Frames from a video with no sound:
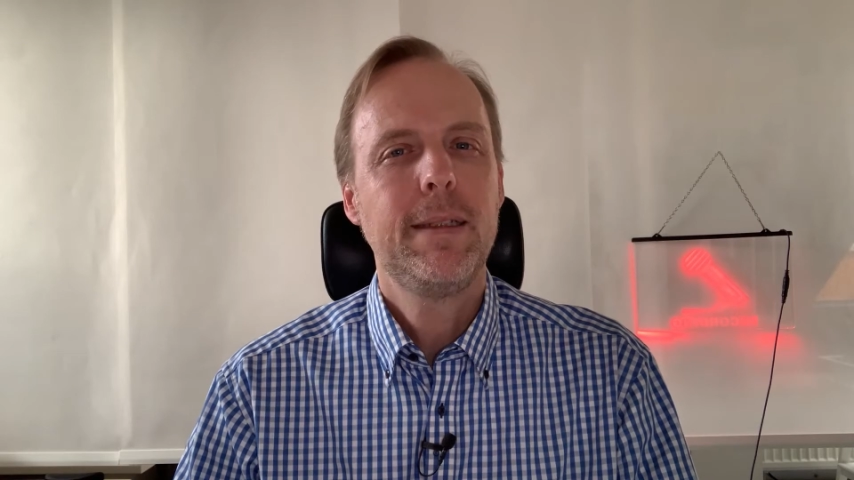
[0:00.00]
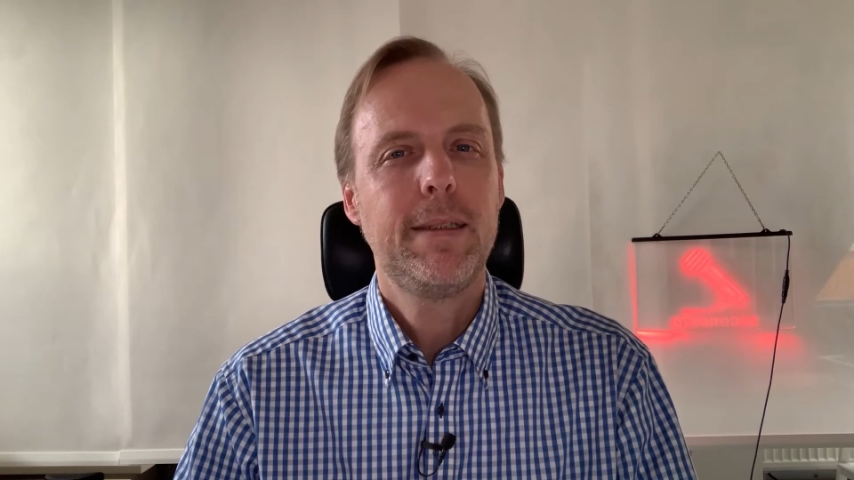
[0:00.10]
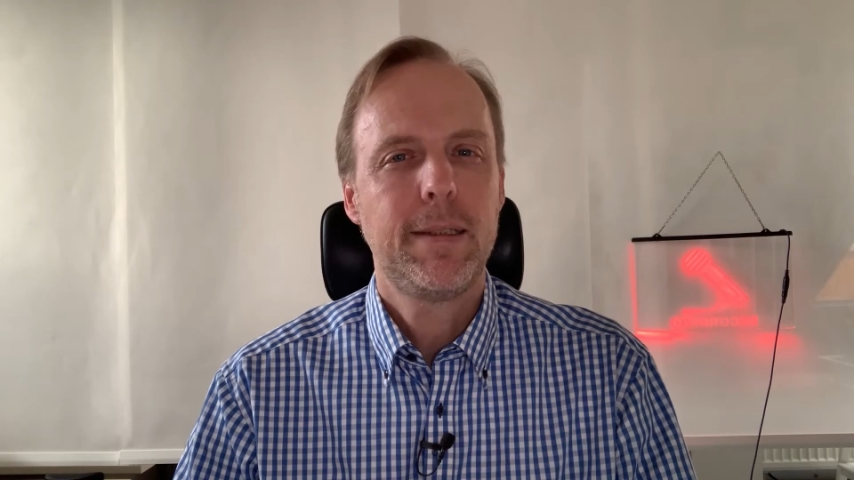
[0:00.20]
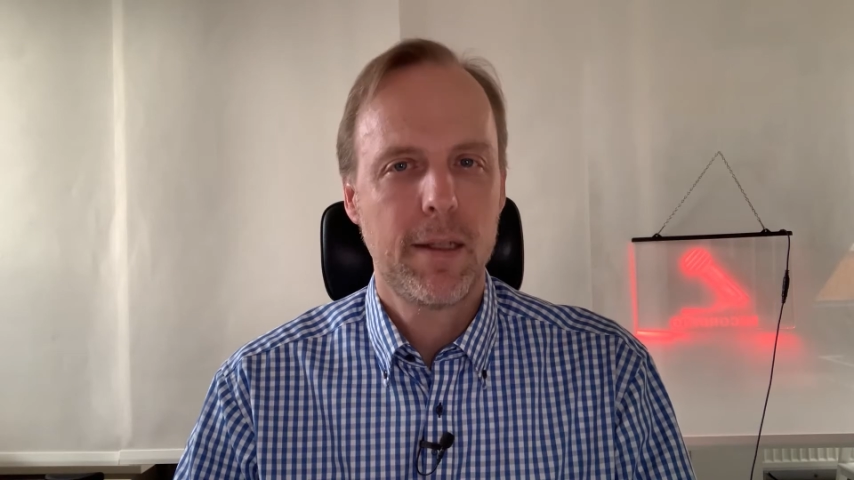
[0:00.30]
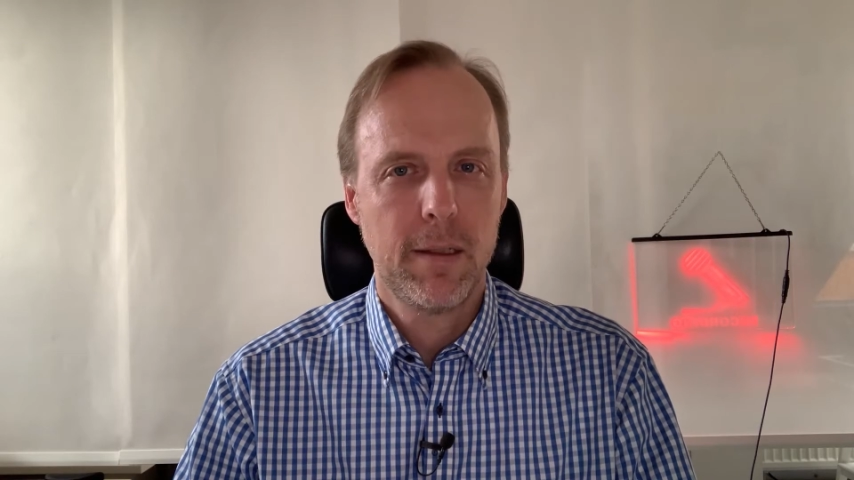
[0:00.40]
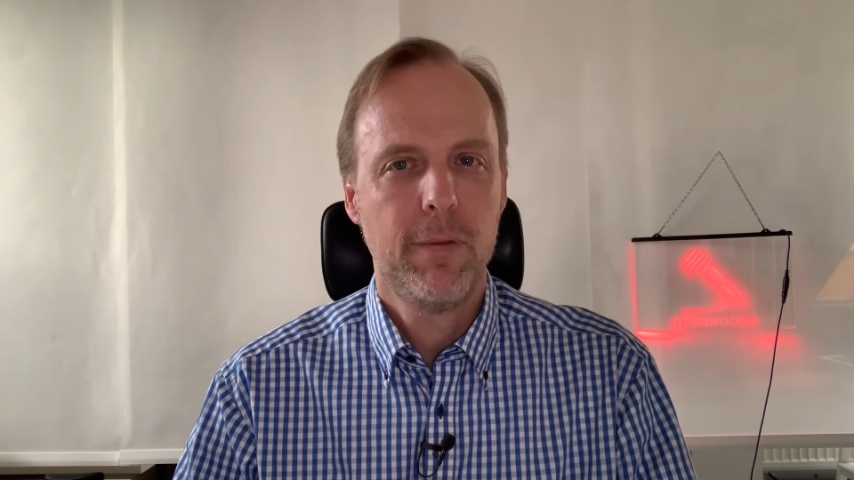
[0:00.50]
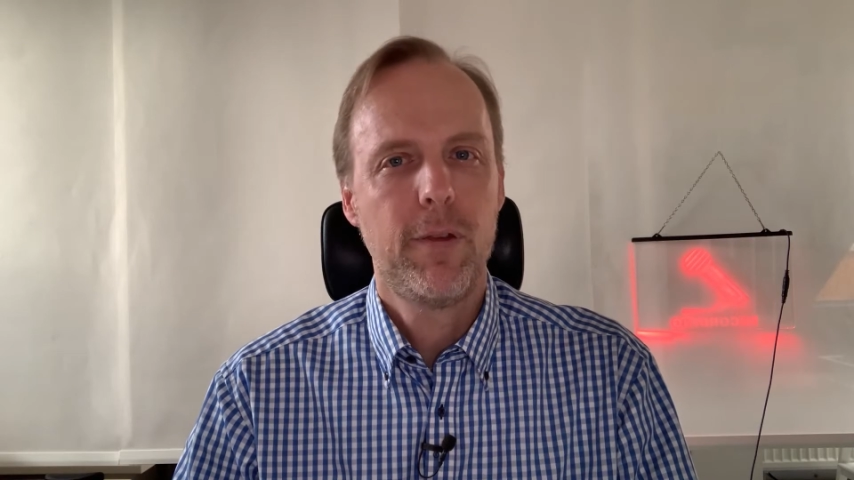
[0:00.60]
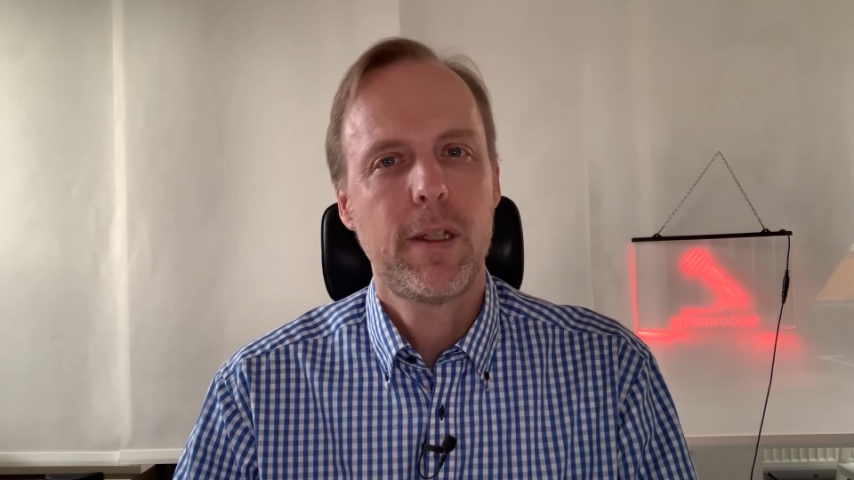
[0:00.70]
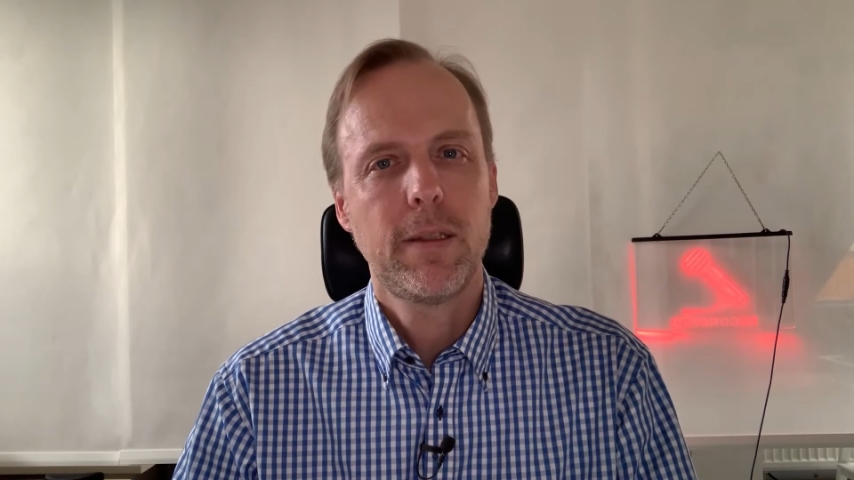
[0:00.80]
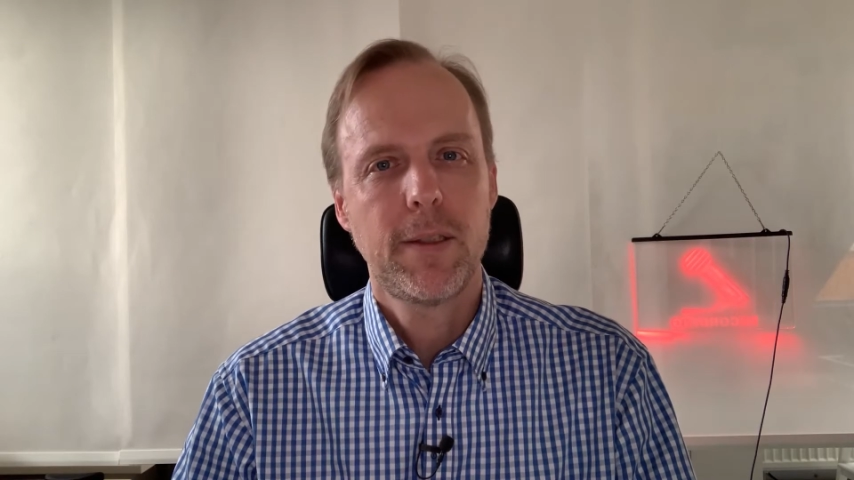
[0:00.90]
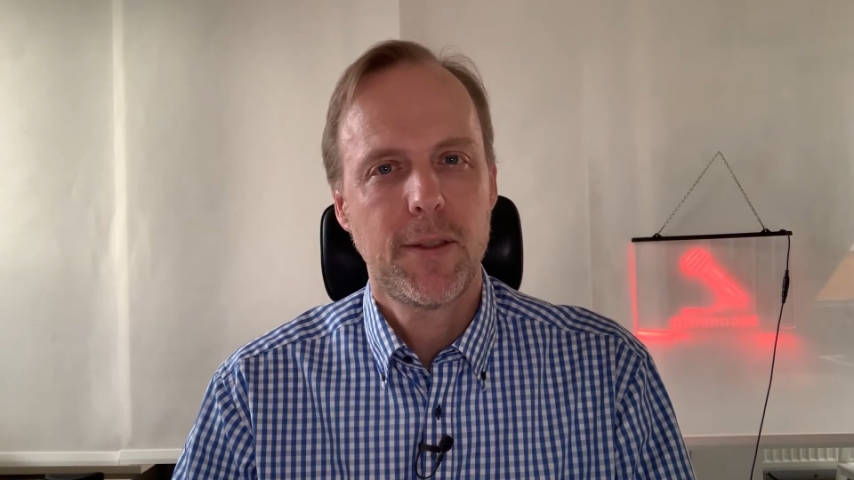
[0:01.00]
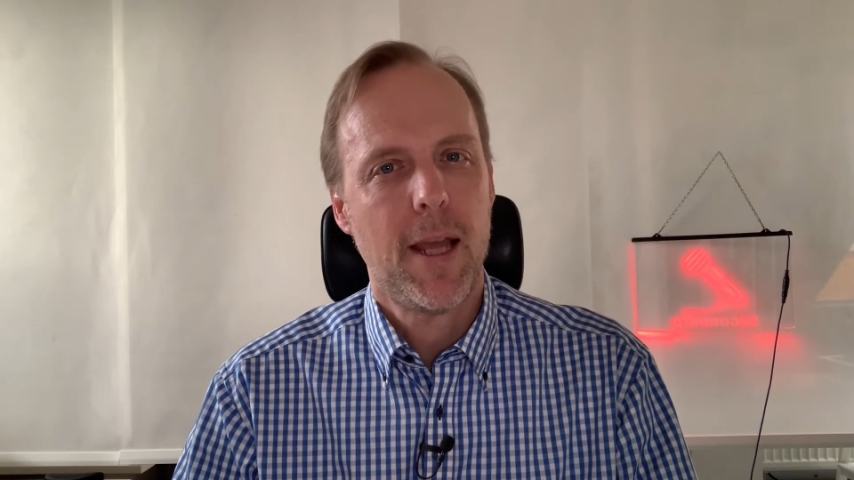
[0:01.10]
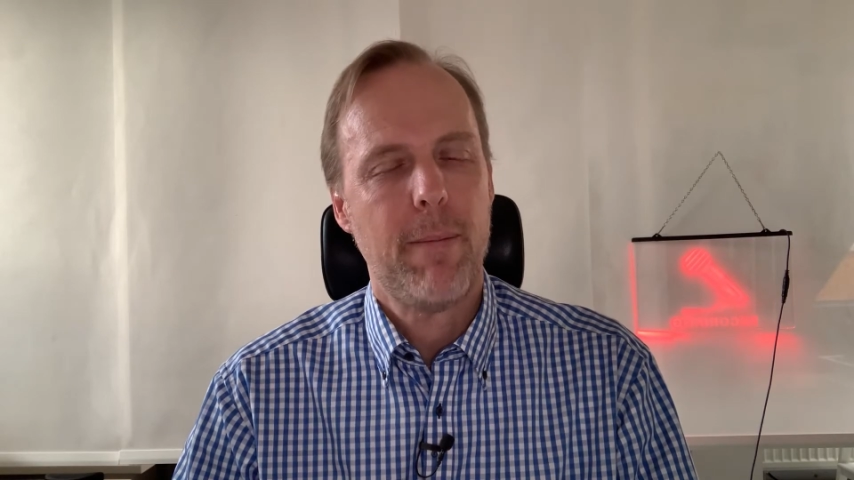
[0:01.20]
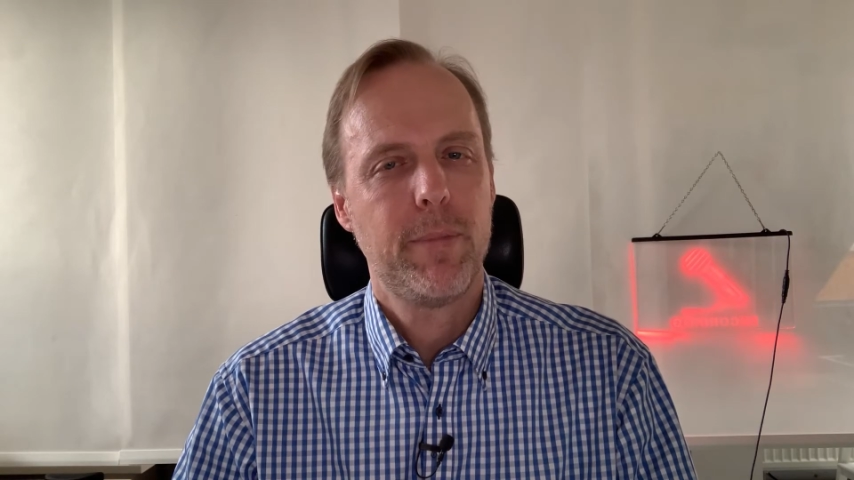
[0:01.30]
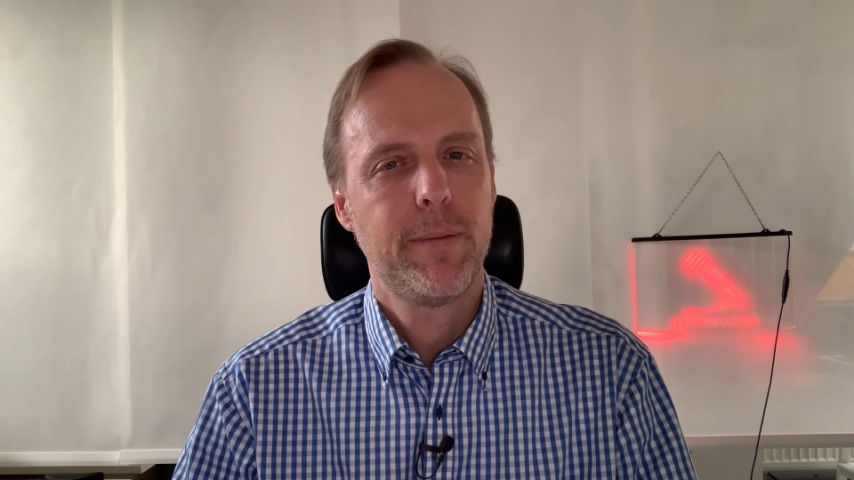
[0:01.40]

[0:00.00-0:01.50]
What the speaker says: significant step.